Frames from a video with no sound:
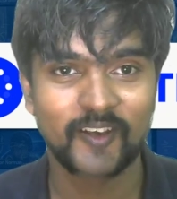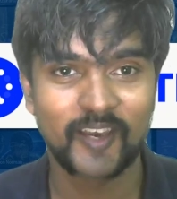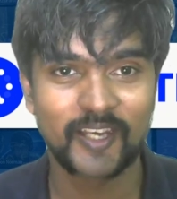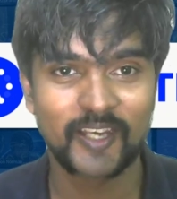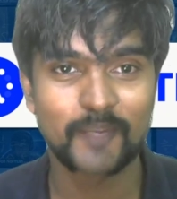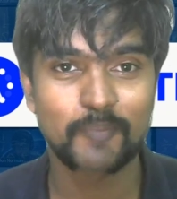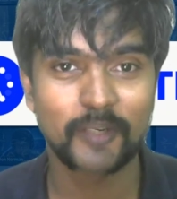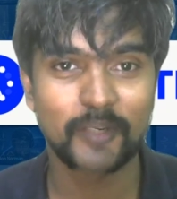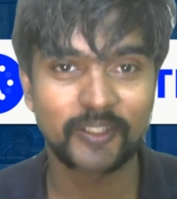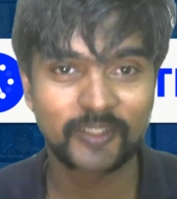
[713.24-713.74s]
I
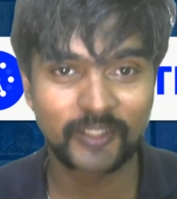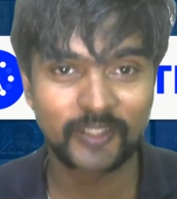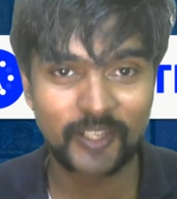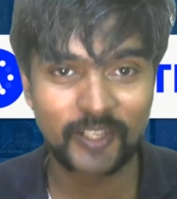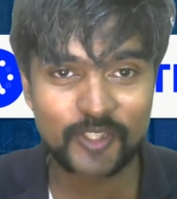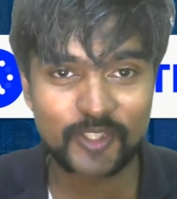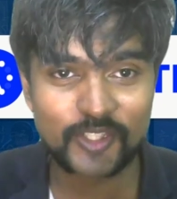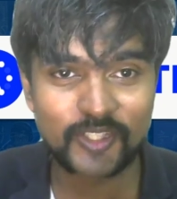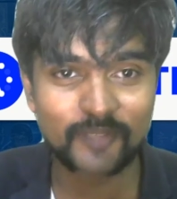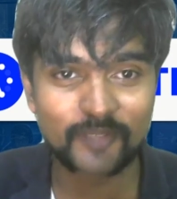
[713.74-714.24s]
repeat, the
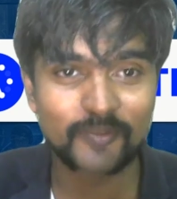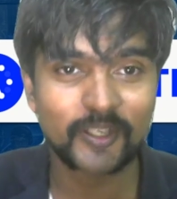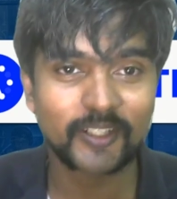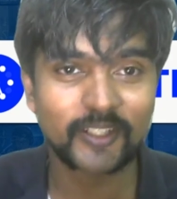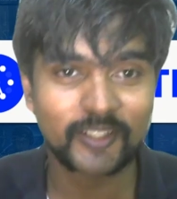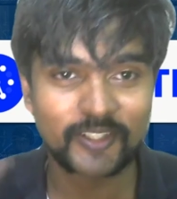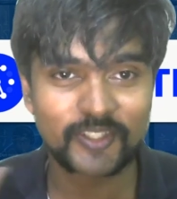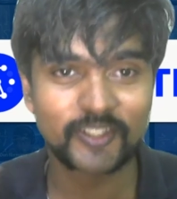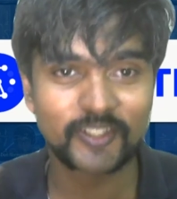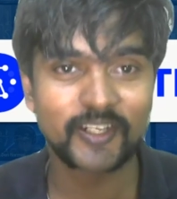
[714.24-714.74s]
decision
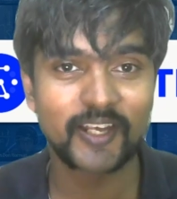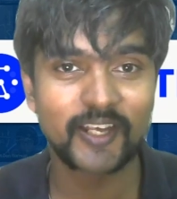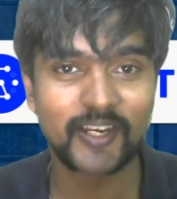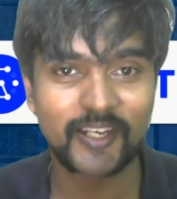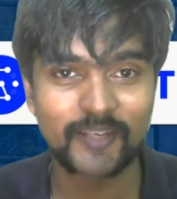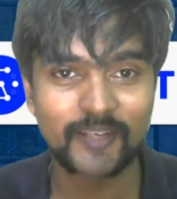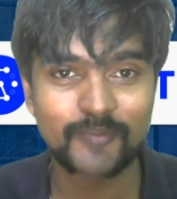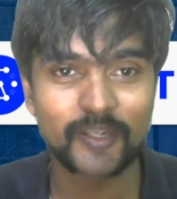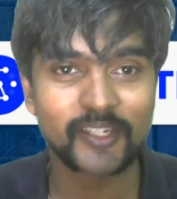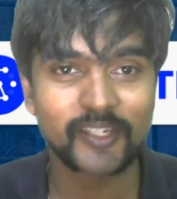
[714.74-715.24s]
maker is in
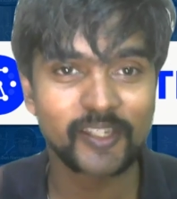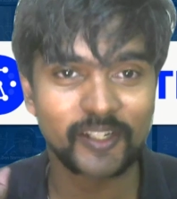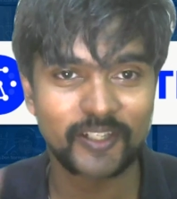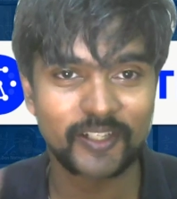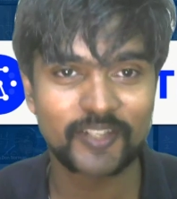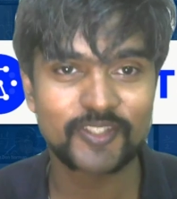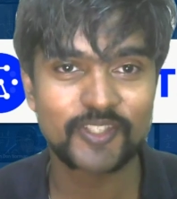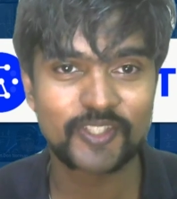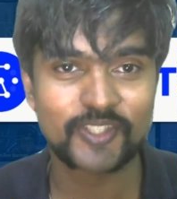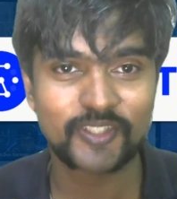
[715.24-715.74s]
Delhi making a
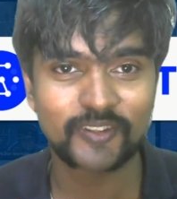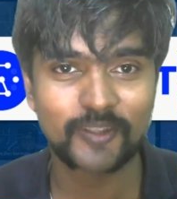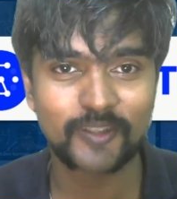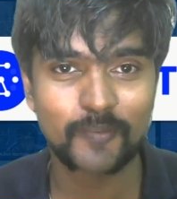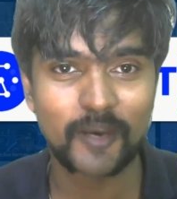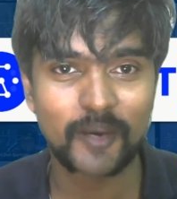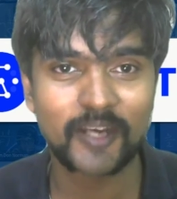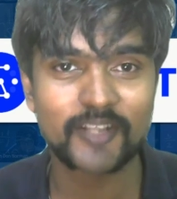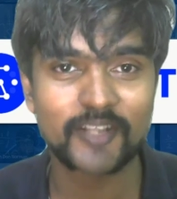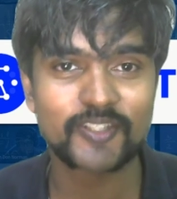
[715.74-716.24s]
decision. The
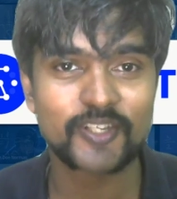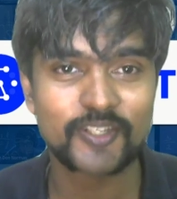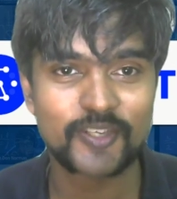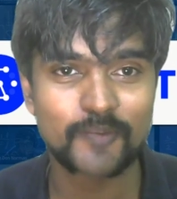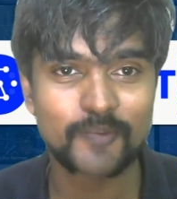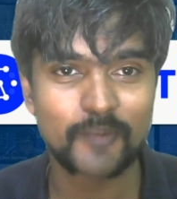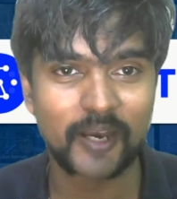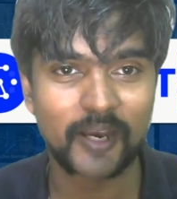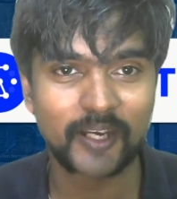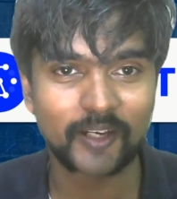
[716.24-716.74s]
manager is
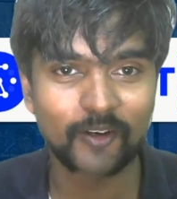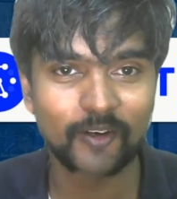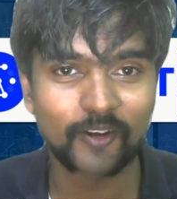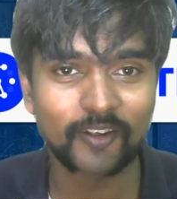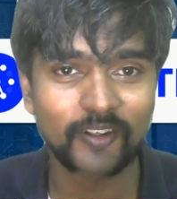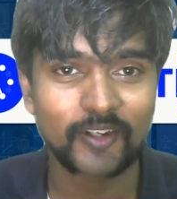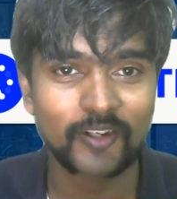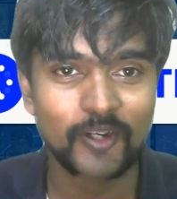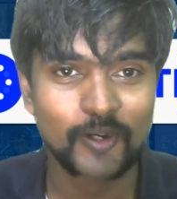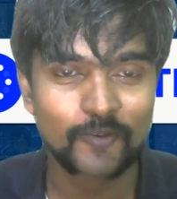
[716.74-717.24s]
in
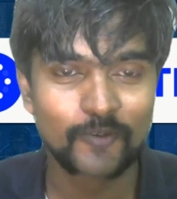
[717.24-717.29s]
Bangalore.